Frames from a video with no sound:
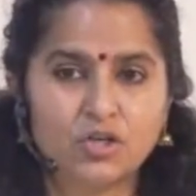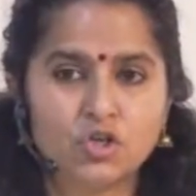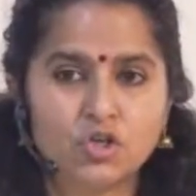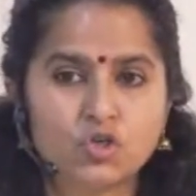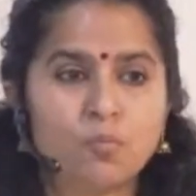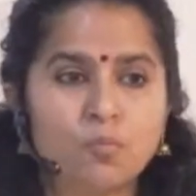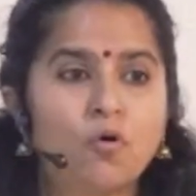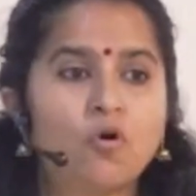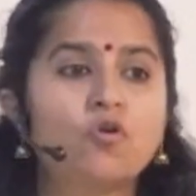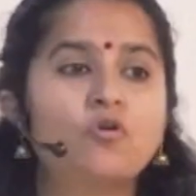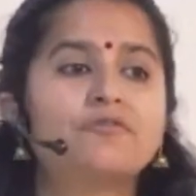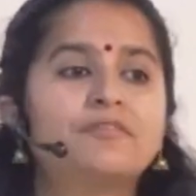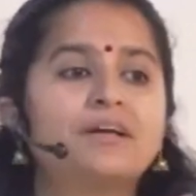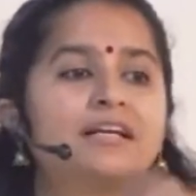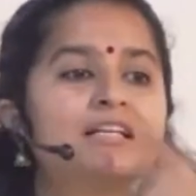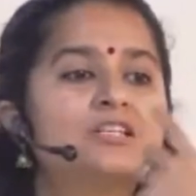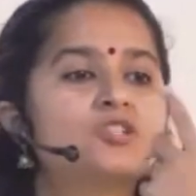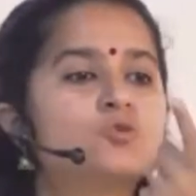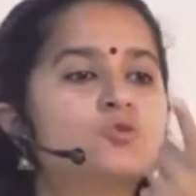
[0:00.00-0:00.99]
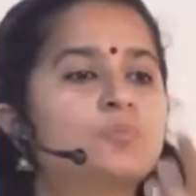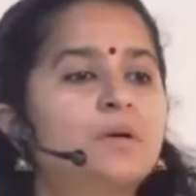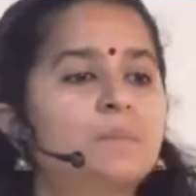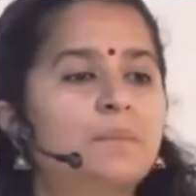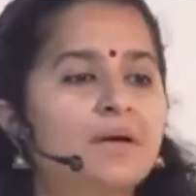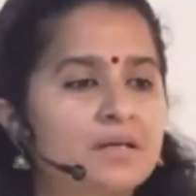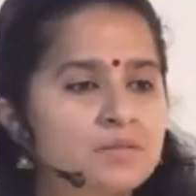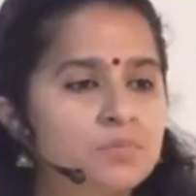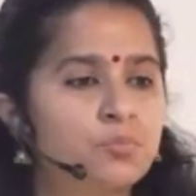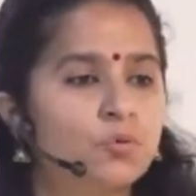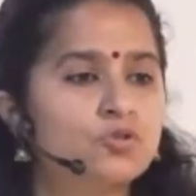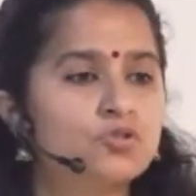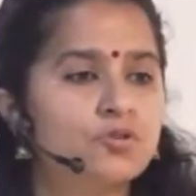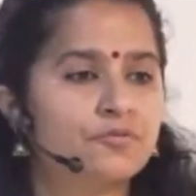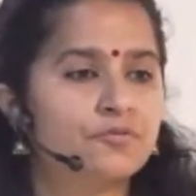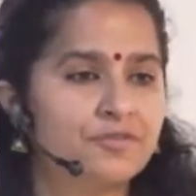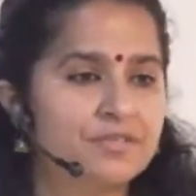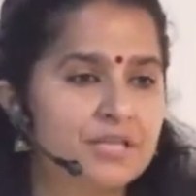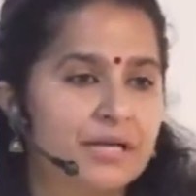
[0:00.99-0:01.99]
Tomorrow, if that instrument becomes more
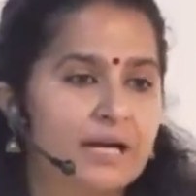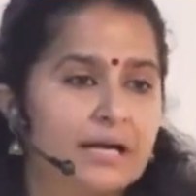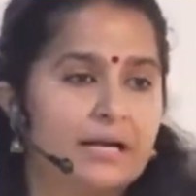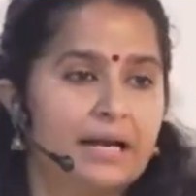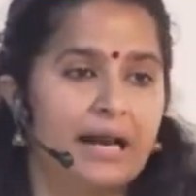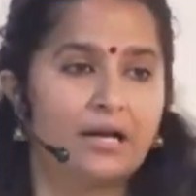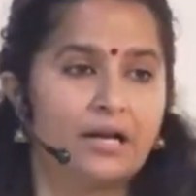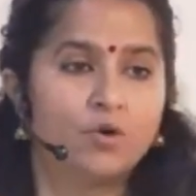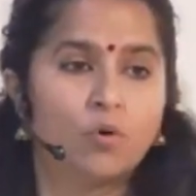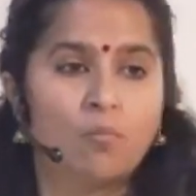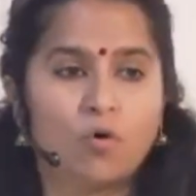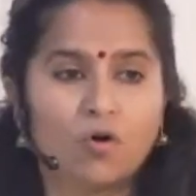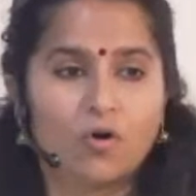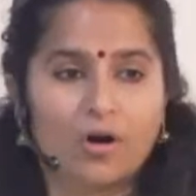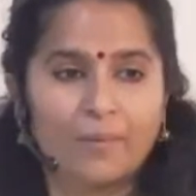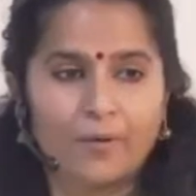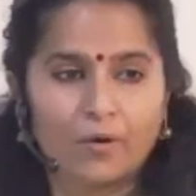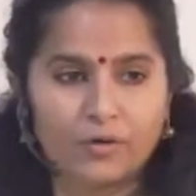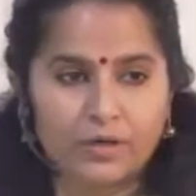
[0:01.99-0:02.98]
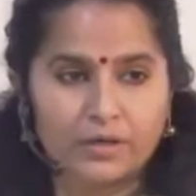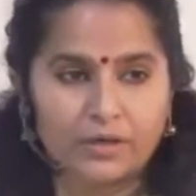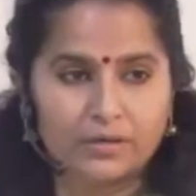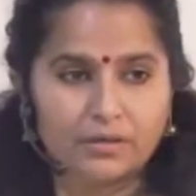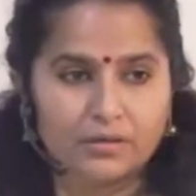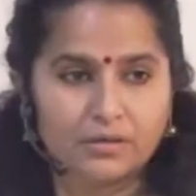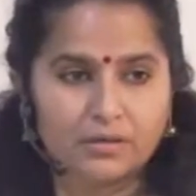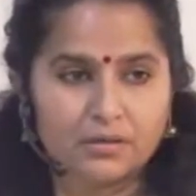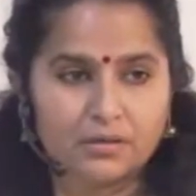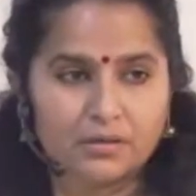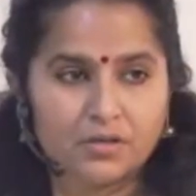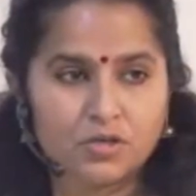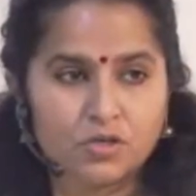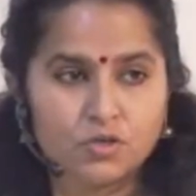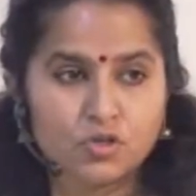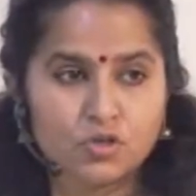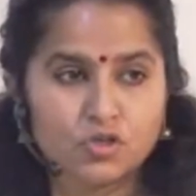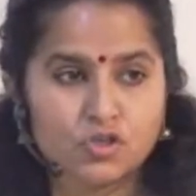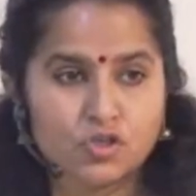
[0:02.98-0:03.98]
sophisticated, I know more about it.
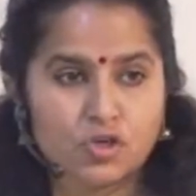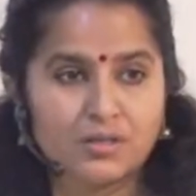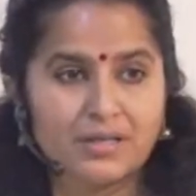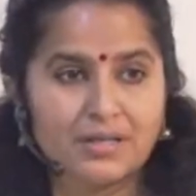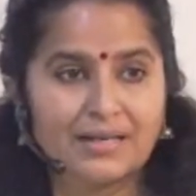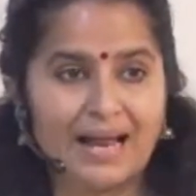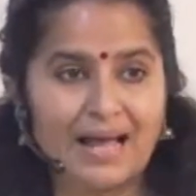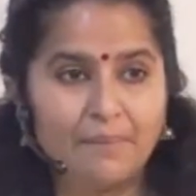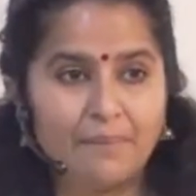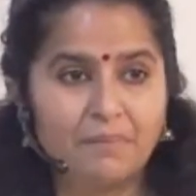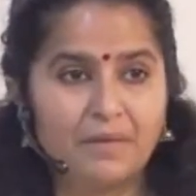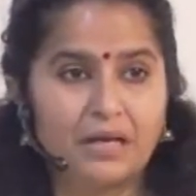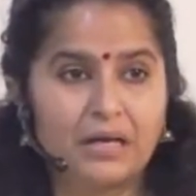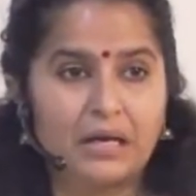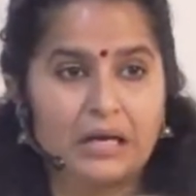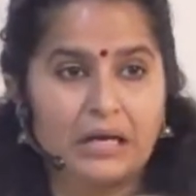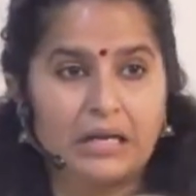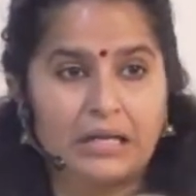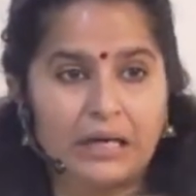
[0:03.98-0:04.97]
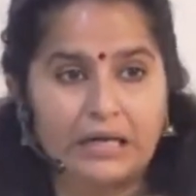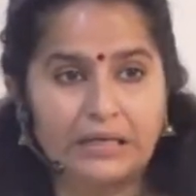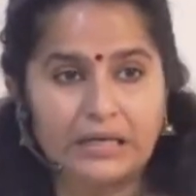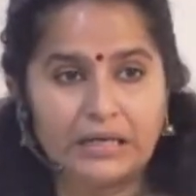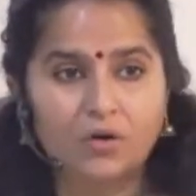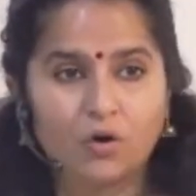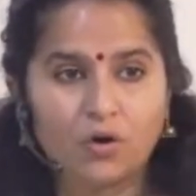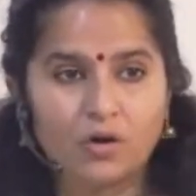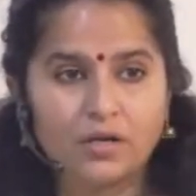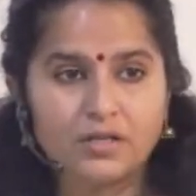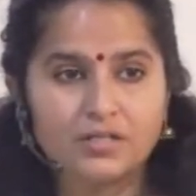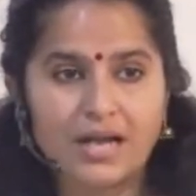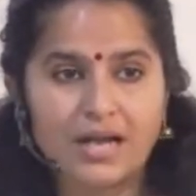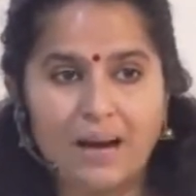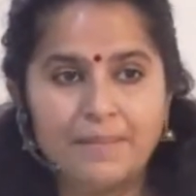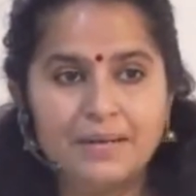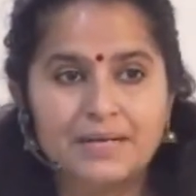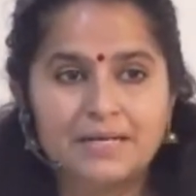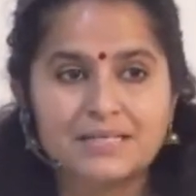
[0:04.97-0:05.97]
So it's not that I'm creating knowledge,
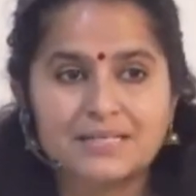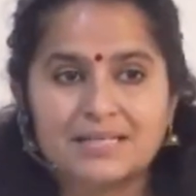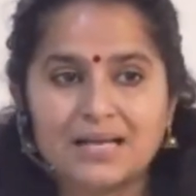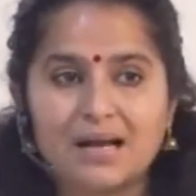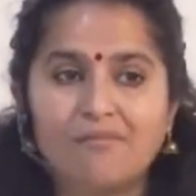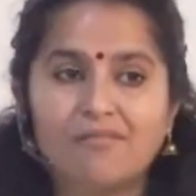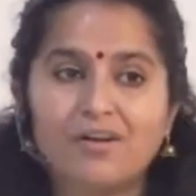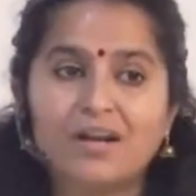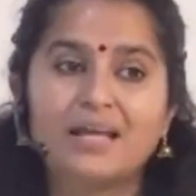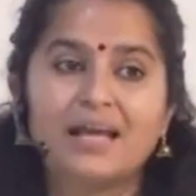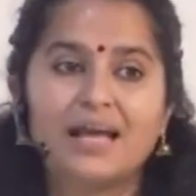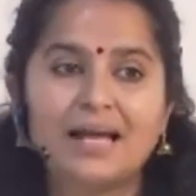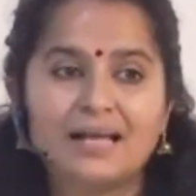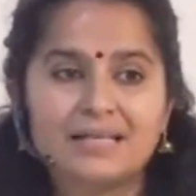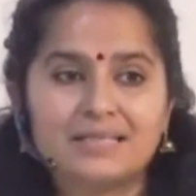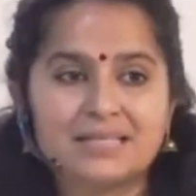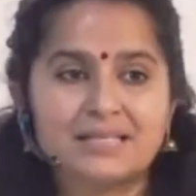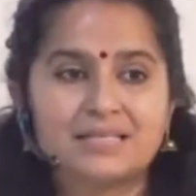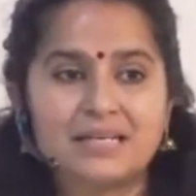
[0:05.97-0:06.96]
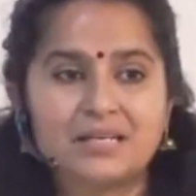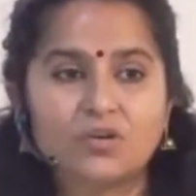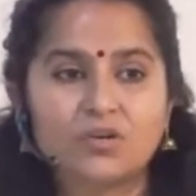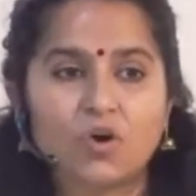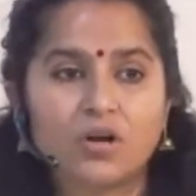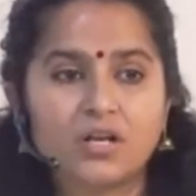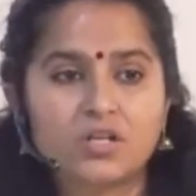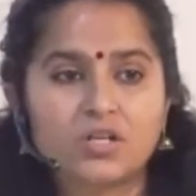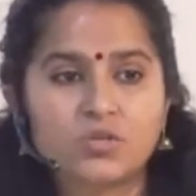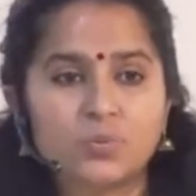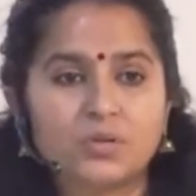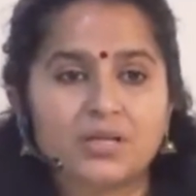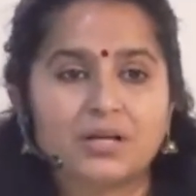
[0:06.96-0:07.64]
I'm discovering existing knowledge with